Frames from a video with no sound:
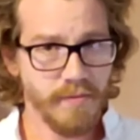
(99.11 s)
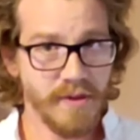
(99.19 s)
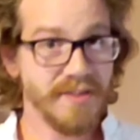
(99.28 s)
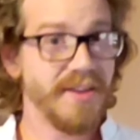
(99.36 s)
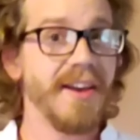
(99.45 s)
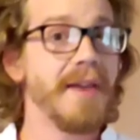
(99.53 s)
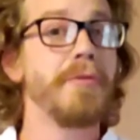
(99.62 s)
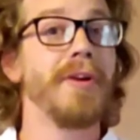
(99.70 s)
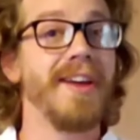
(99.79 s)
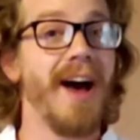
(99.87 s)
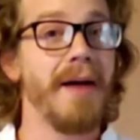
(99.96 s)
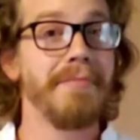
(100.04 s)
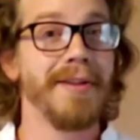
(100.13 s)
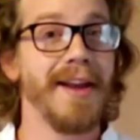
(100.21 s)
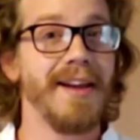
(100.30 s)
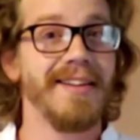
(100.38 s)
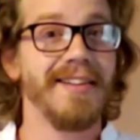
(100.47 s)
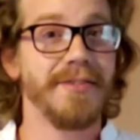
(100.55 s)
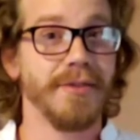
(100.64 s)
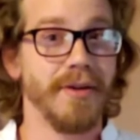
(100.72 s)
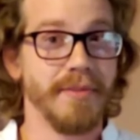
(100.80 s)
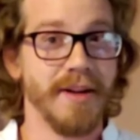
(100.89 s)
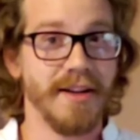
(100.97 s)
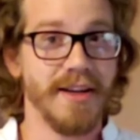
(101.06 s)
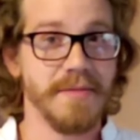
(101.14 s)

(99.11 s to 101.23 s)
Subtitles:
This can get pretty complicated, so I'm going to